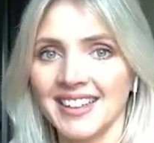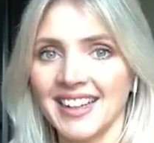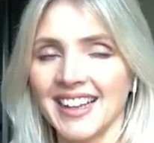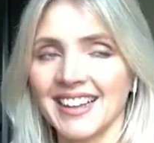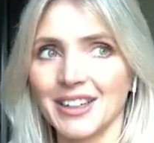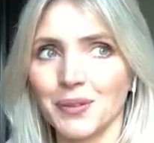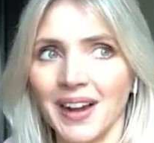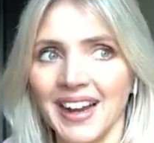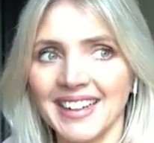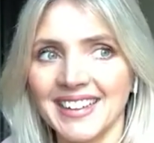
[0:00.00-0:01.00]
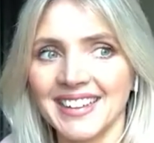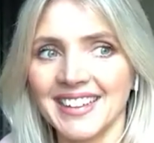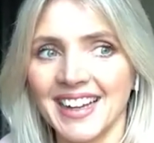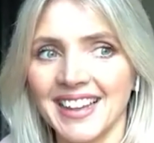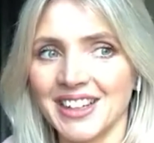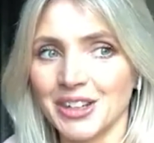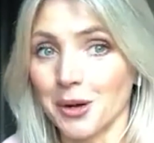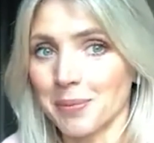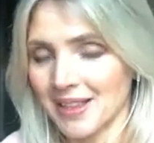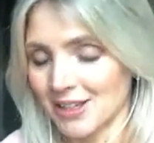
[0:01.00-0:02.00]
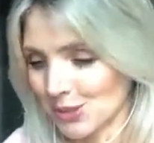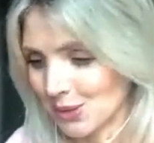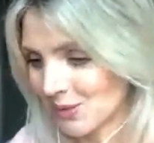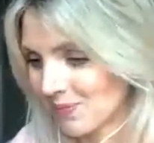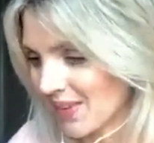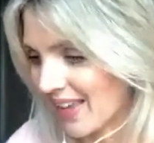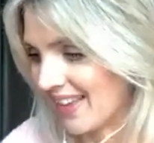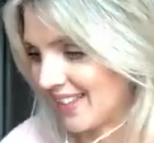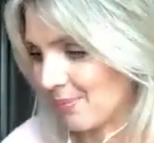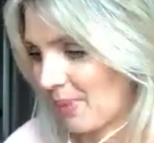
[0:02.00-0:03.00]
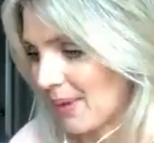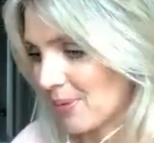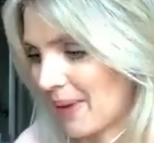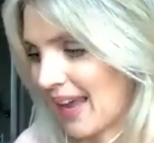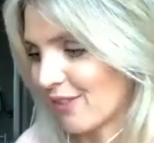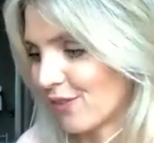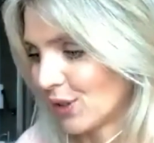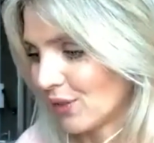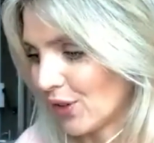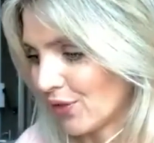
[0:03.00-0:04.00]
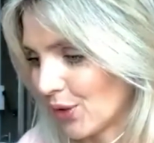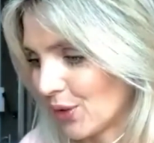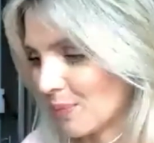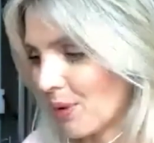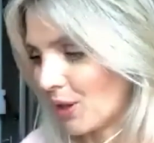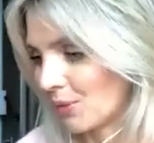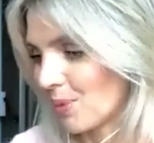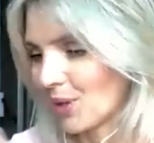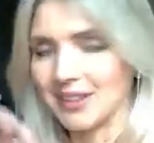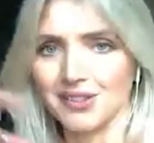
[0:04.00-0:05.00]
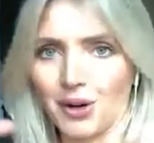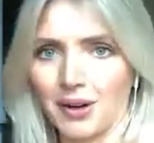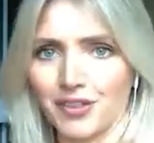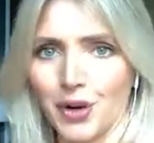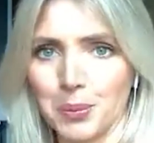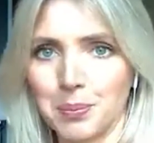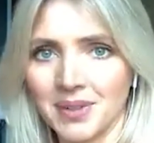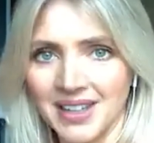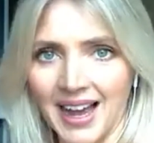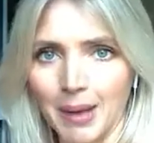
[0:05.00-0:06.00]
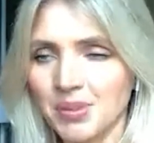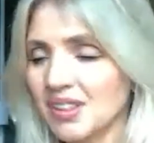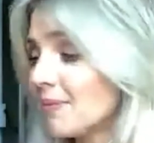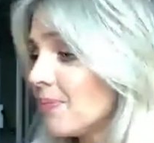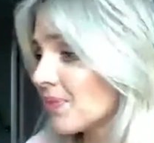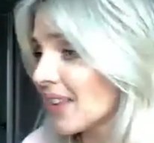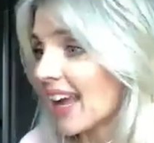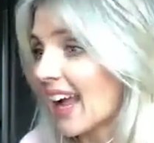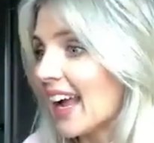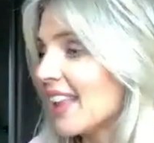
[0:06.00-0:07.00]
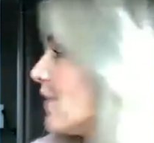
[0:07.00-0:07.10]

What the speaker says: and then you wait, and then you open the door, and there's a paper bag full of your food in polystyrofoam cups, and they've